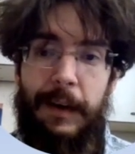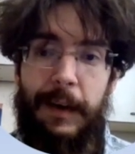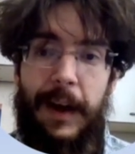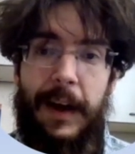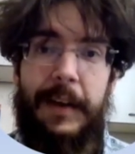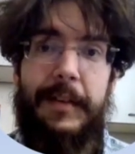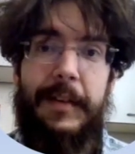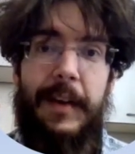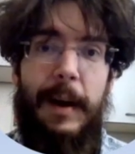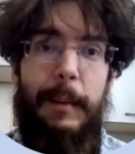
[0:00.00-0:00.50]

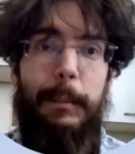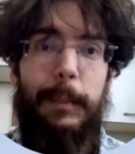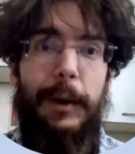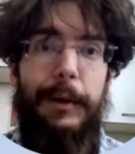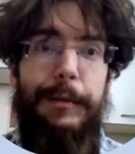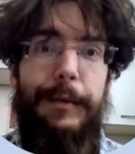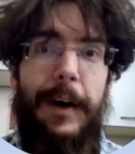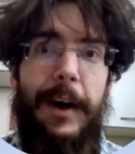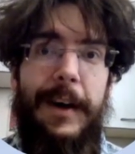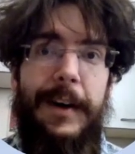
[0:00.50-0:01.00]

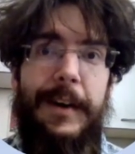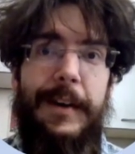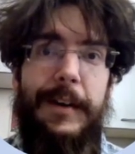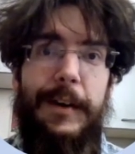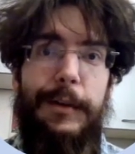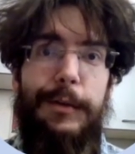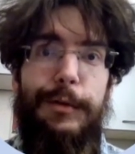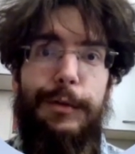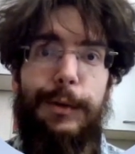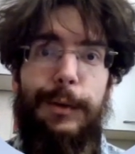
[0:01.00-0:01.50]
exemplified in
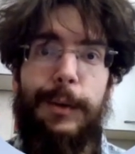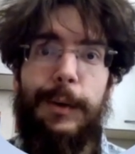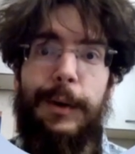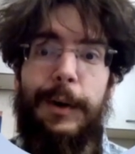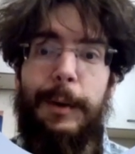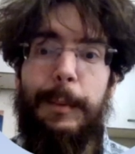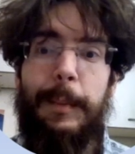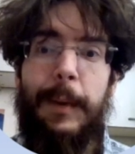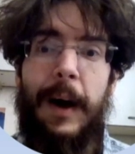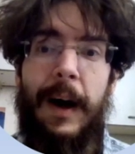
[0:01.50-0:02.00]
this
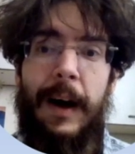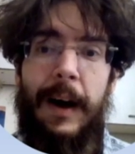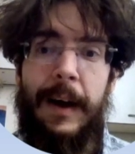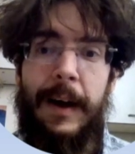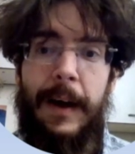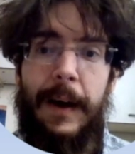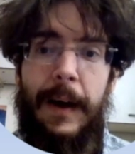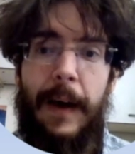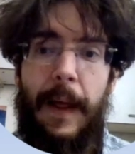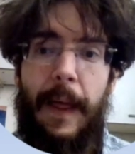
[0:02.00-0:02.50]
story
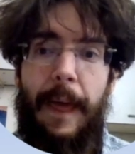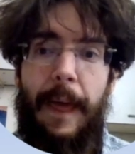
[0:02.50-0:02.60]
by